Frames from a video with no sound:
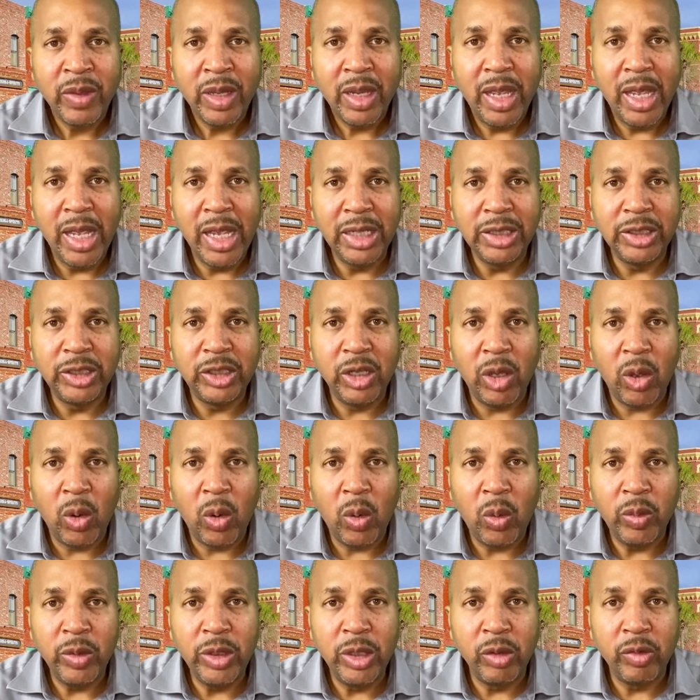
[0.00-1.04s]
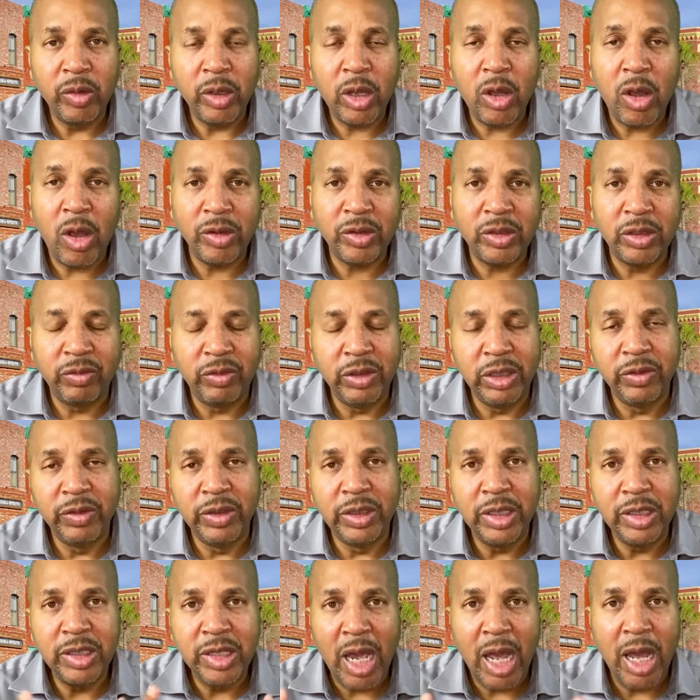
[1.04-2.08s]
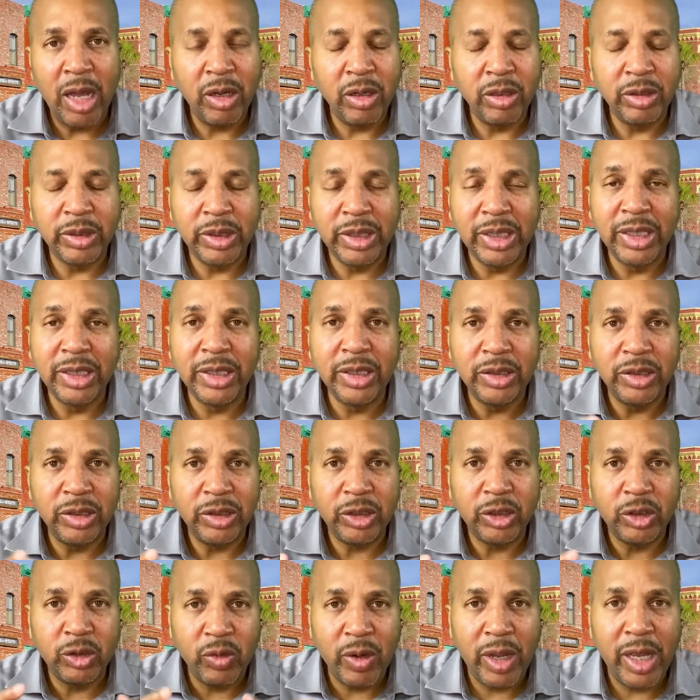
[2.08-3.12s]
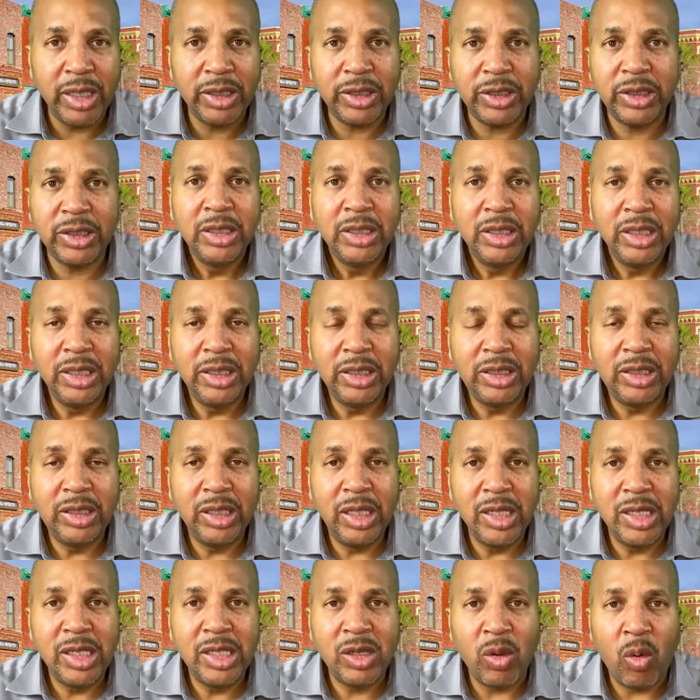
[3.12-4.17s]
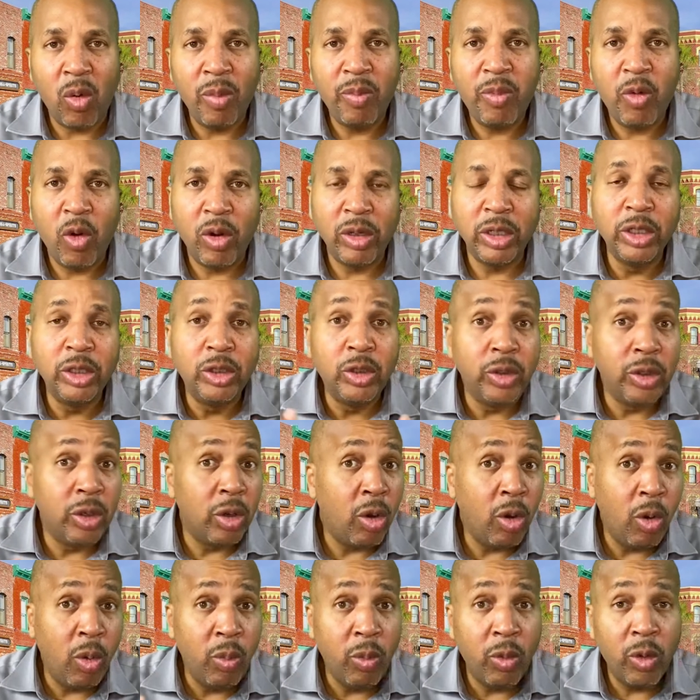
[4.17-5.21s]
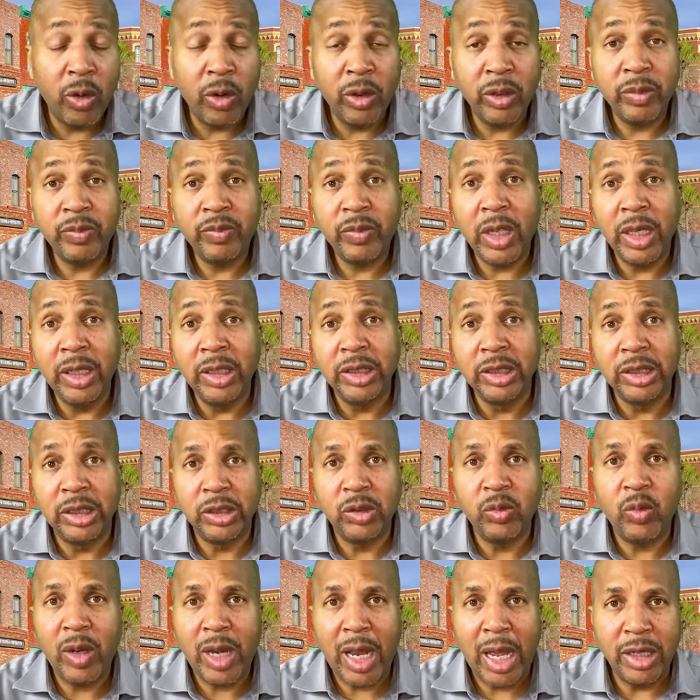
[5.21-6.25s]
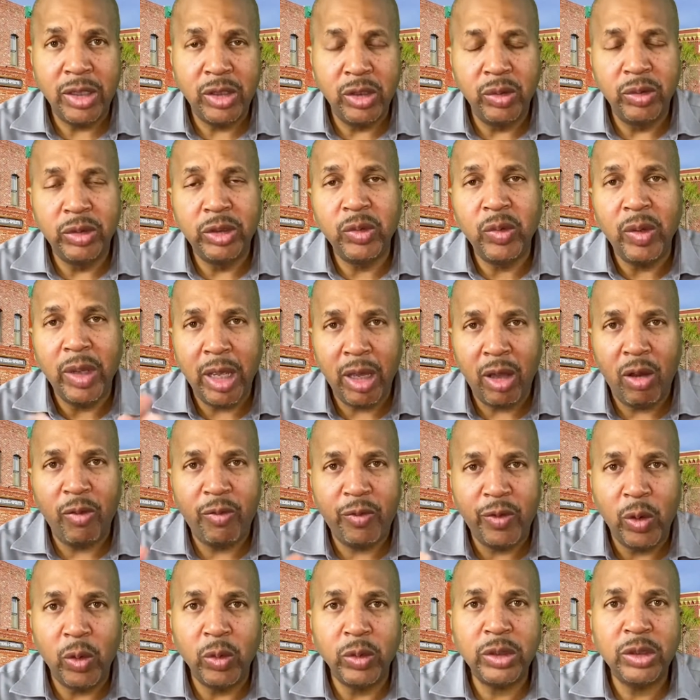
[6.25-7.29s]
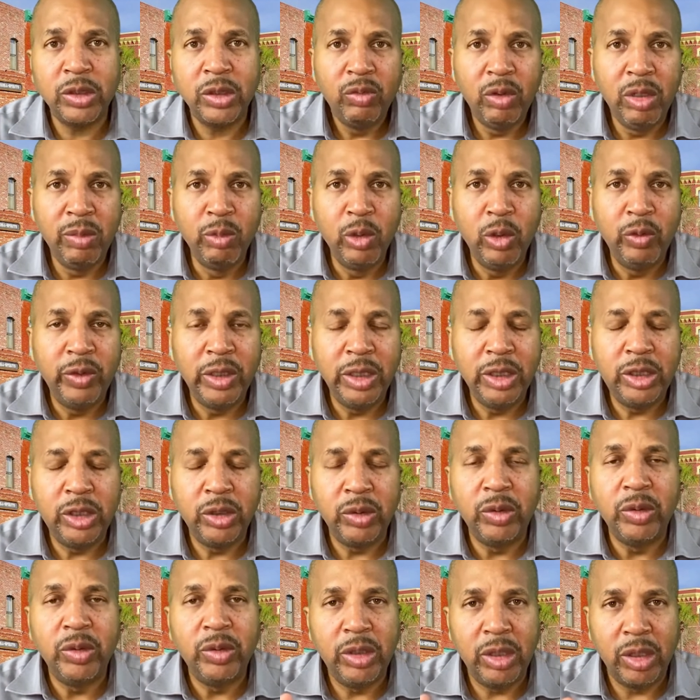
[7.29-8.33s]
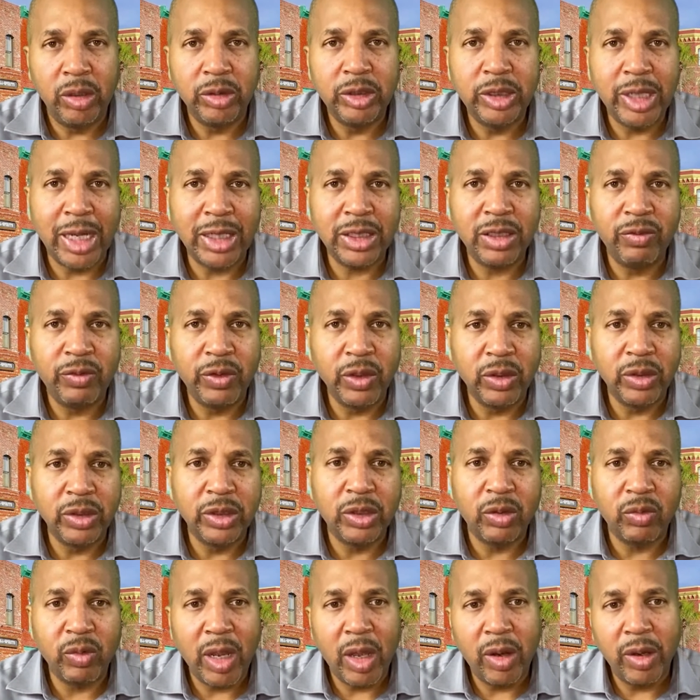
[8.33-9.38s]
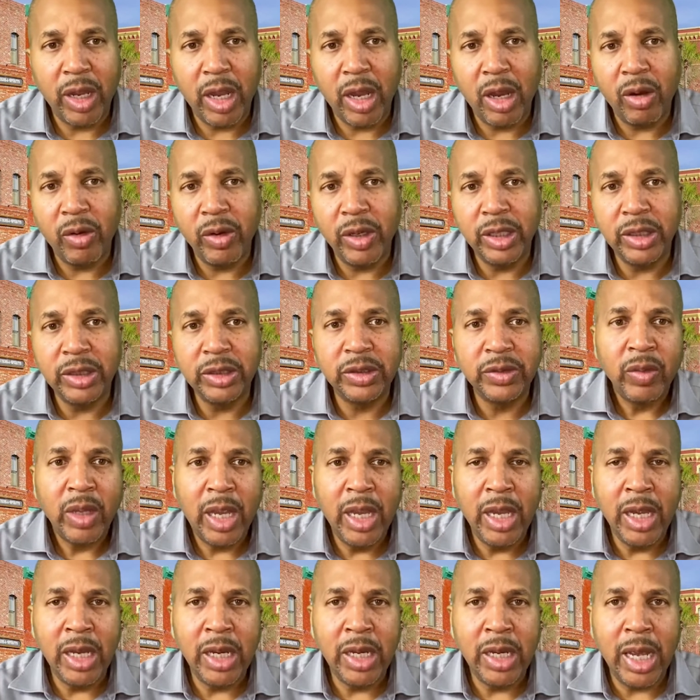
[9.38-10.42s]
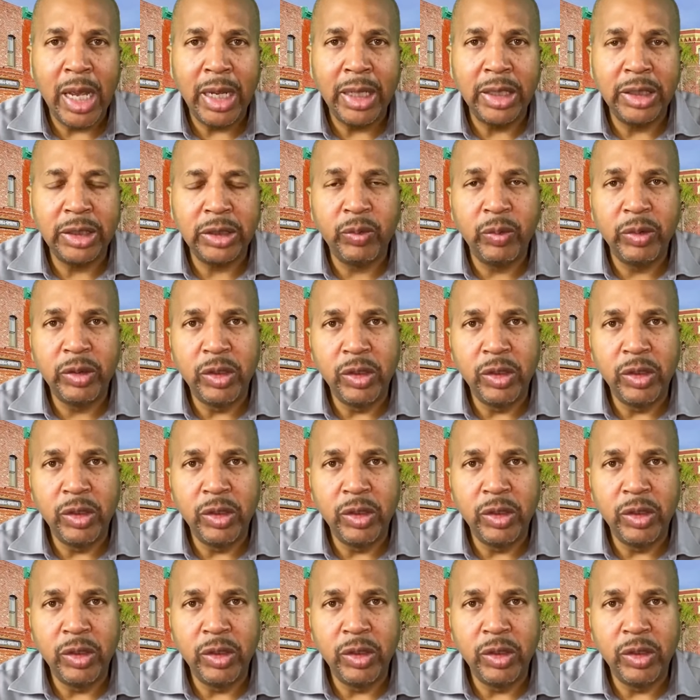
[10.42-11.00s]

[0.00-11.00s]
And so, you know, the cost of living, the dollar, to get it to stretch, it's so important to do your homework. And this is what I do to help folks when moving to, you know, Jacksonville and surrounding areas. And I guess with the